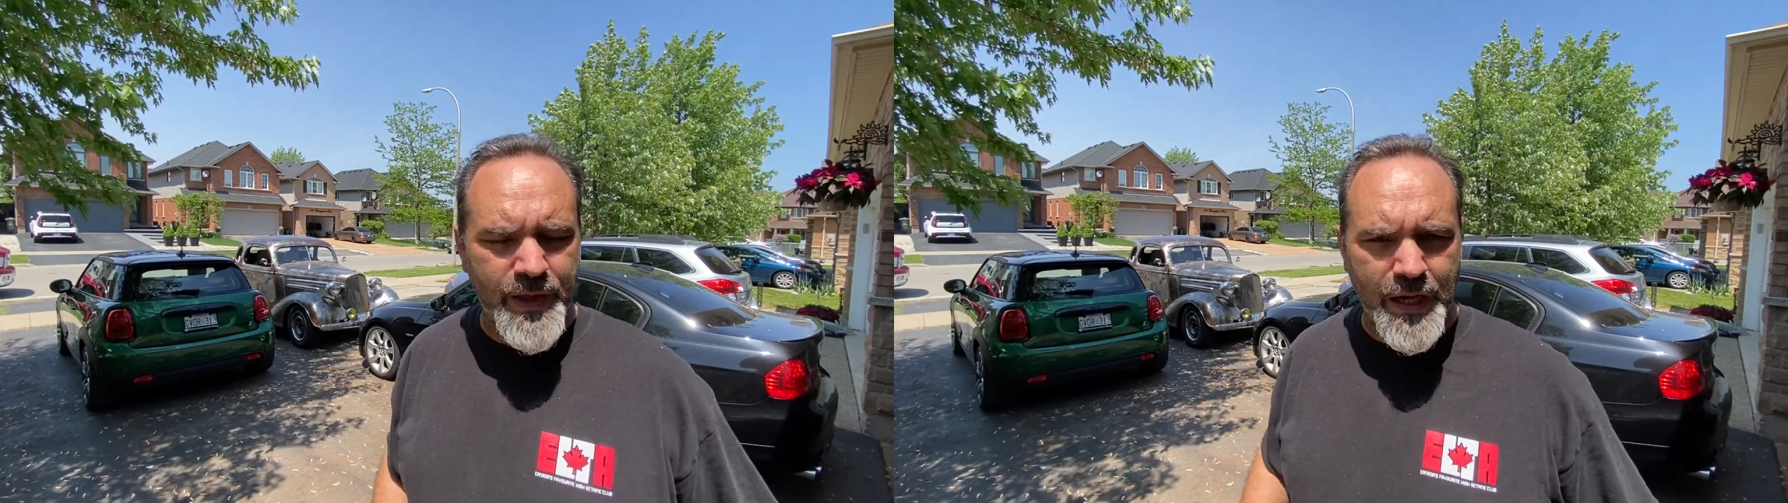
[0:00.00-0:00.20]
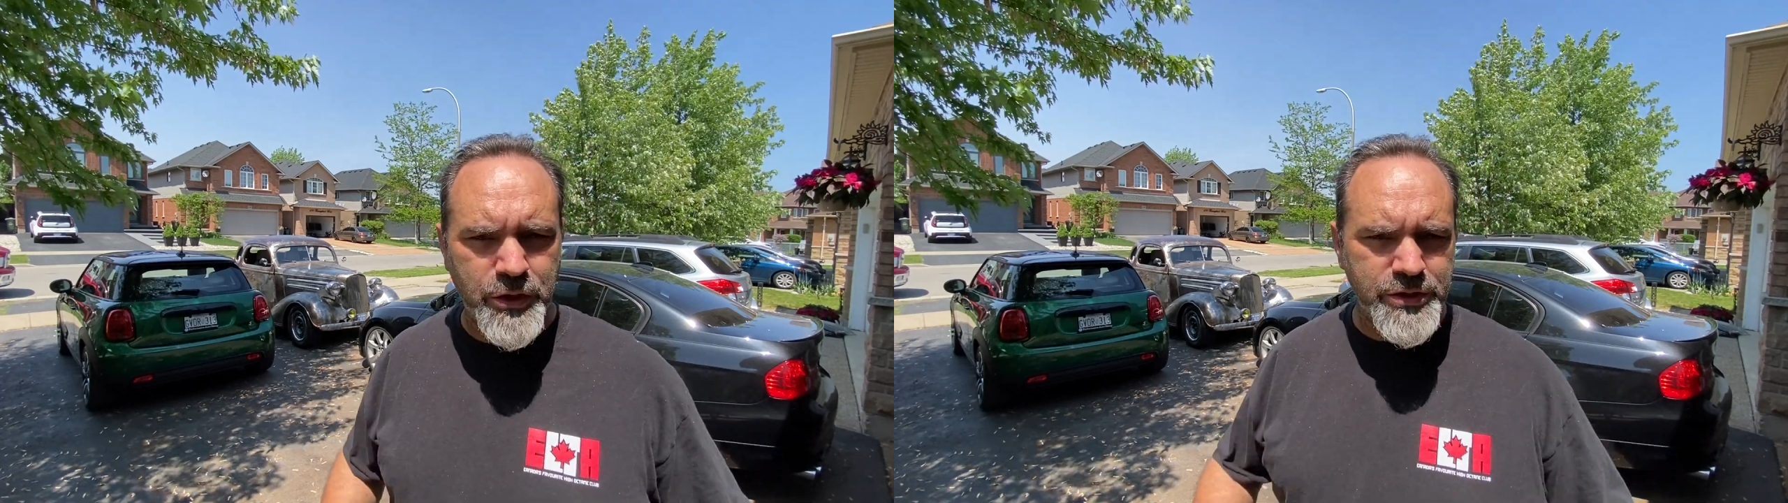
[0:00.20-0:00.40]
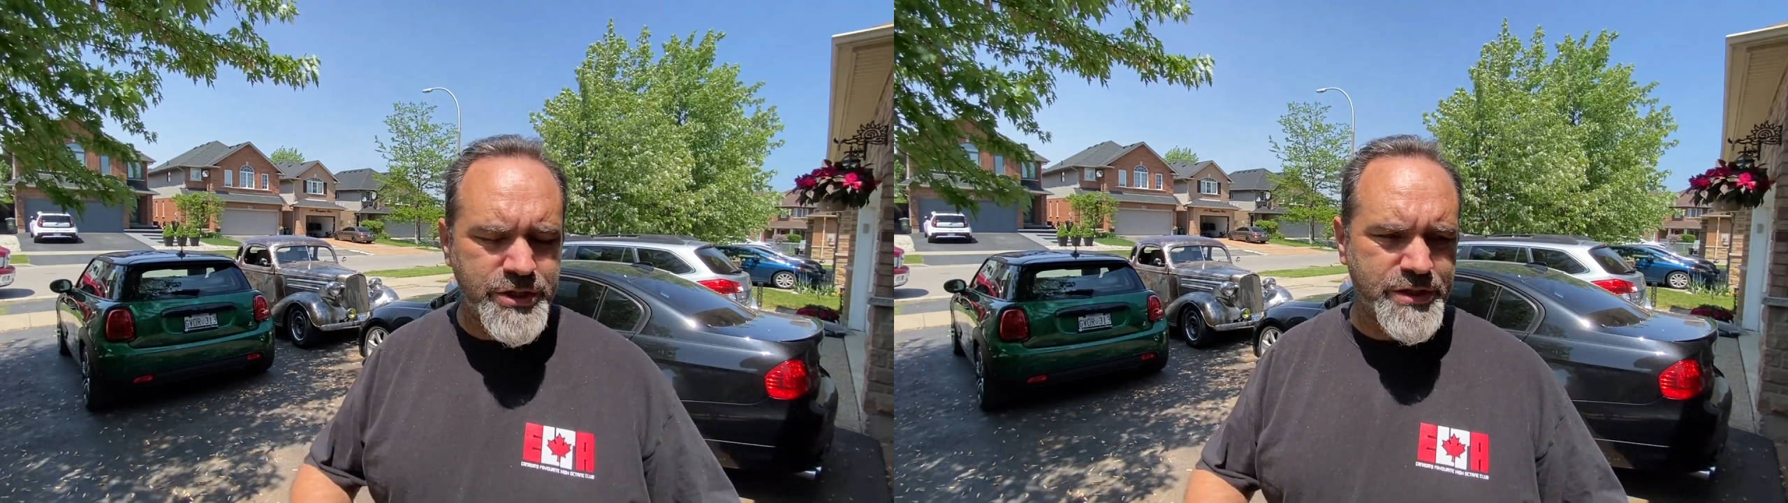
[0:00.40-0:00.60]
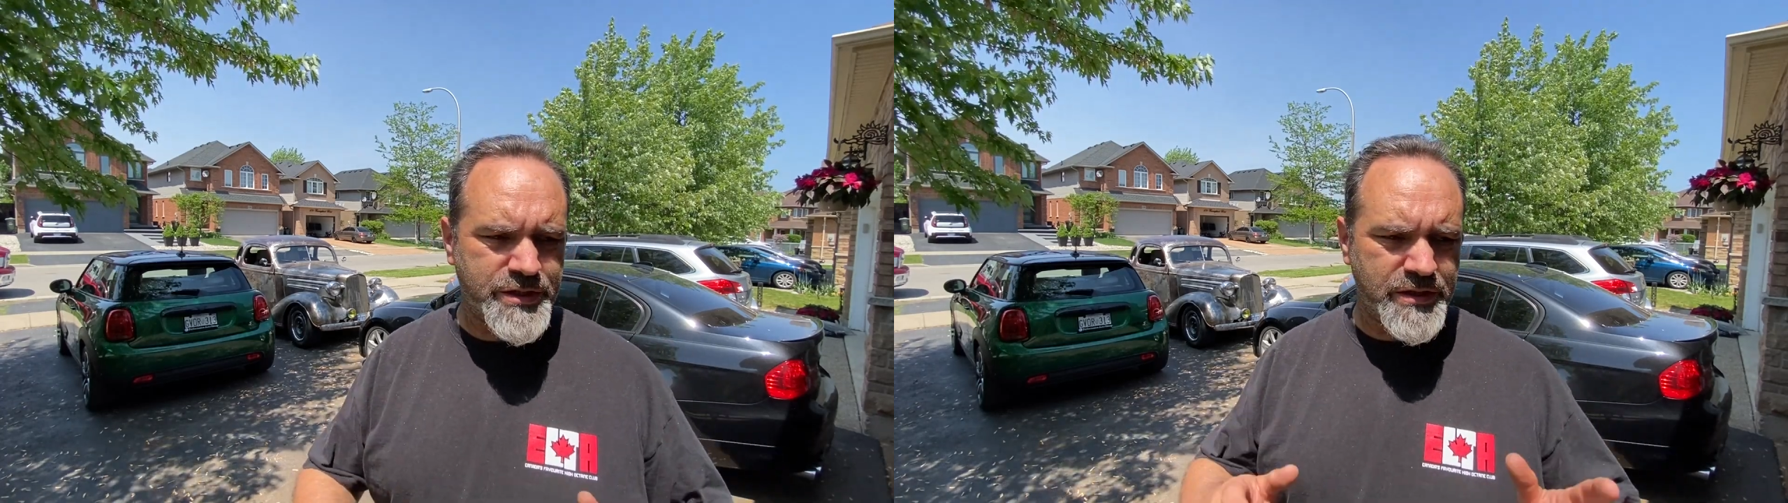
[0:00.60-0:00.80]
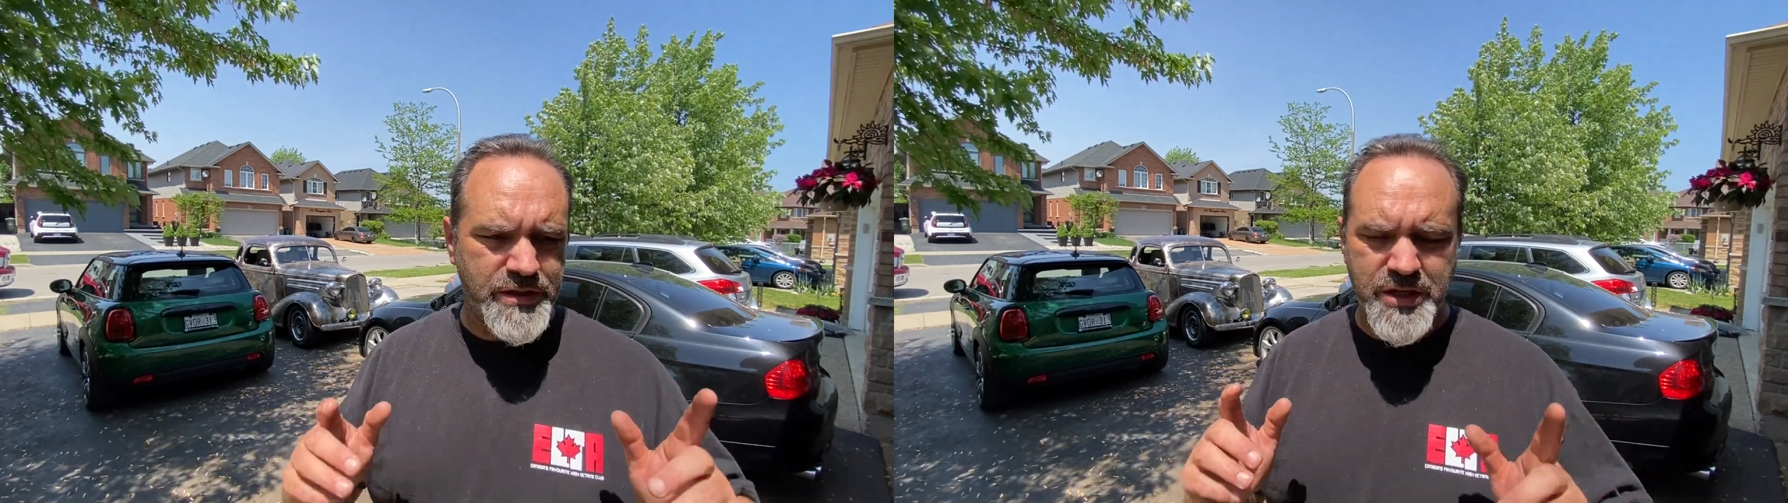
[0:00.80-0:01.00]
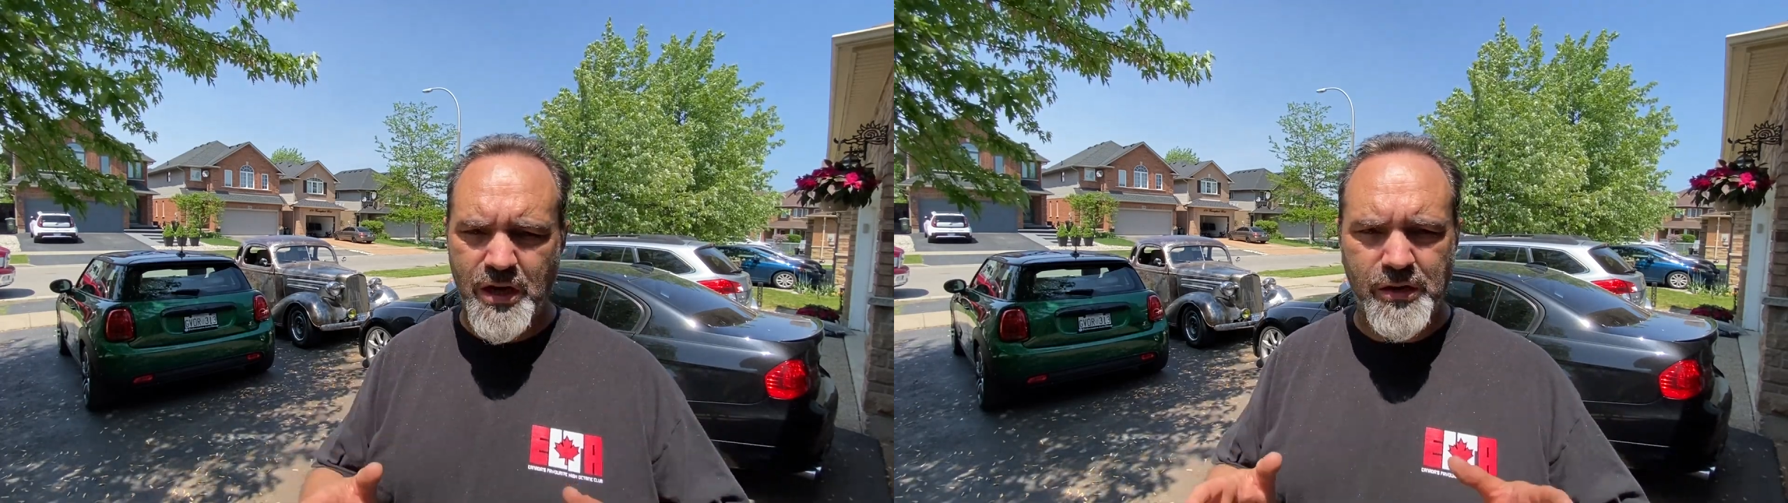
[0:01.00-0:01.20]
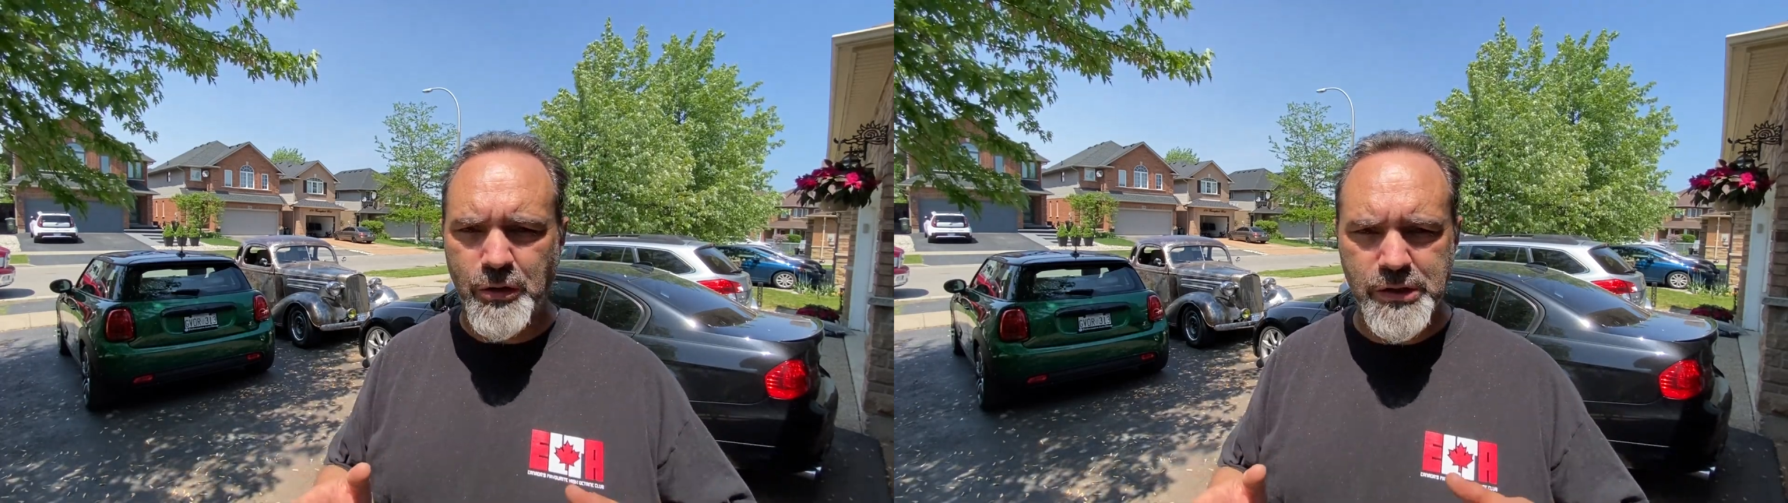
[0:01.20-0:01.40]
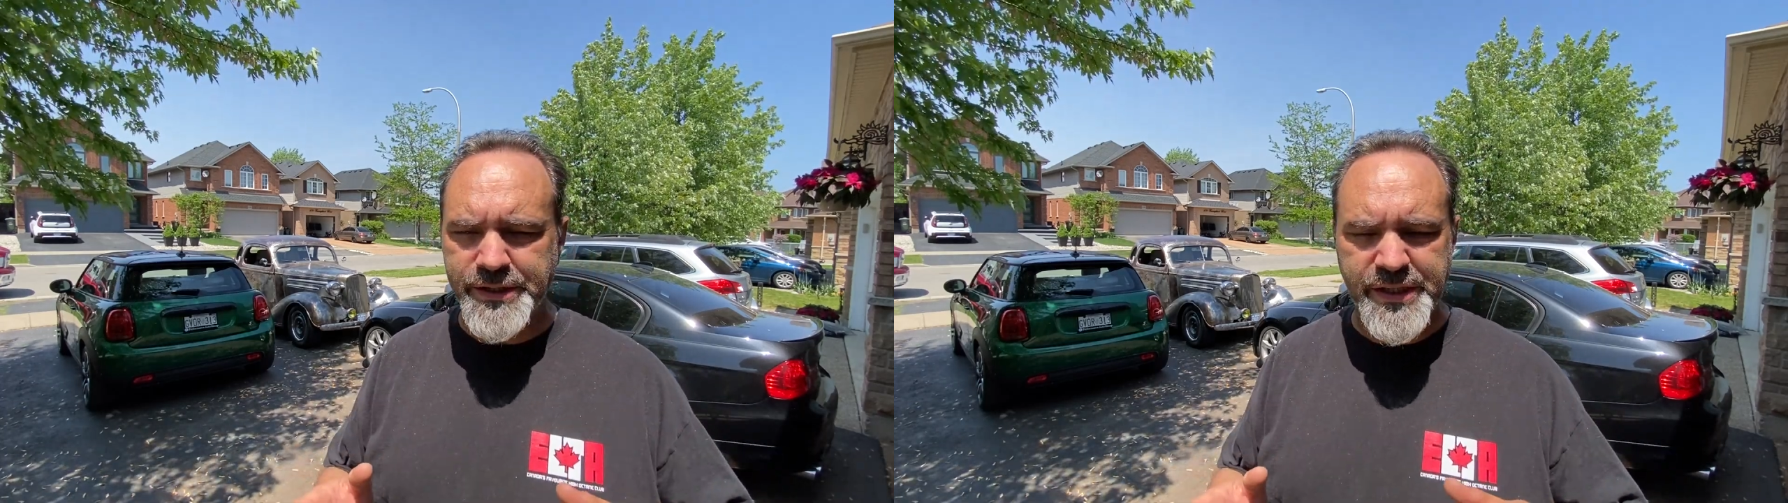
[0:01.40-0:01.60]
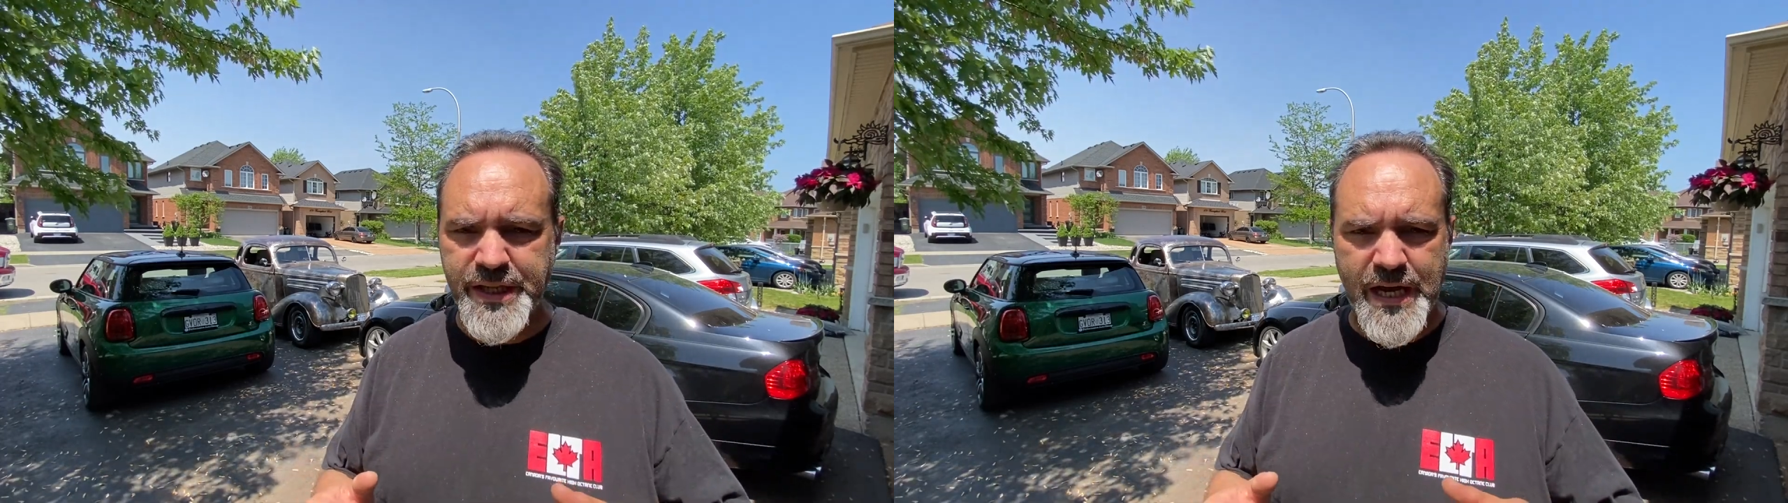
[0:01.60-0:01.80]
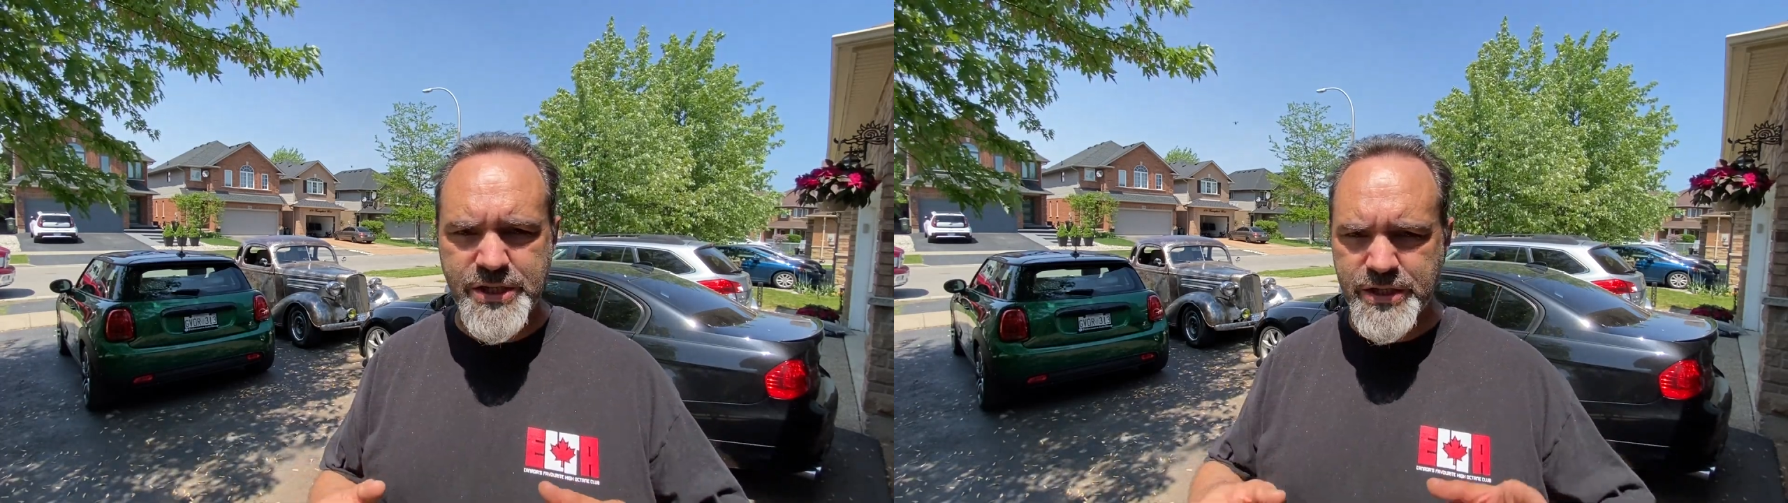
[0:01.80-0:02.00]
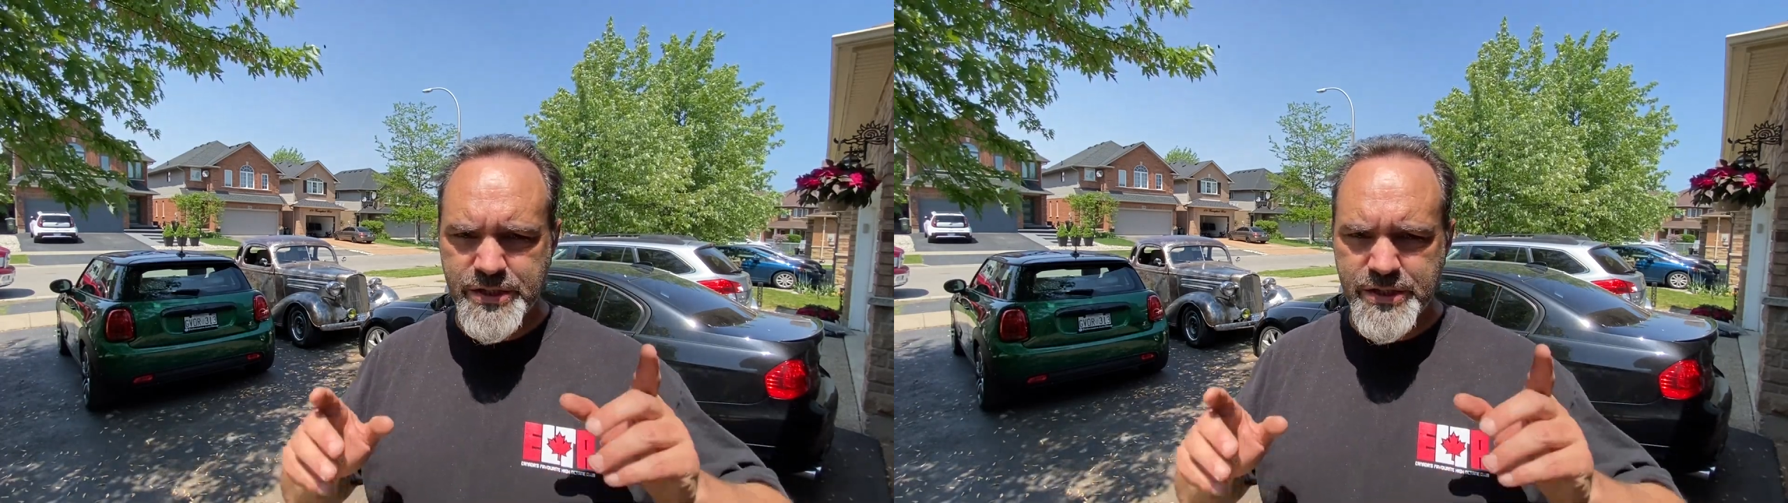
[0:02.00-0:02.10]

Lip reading: I could just cut a hole in the dash,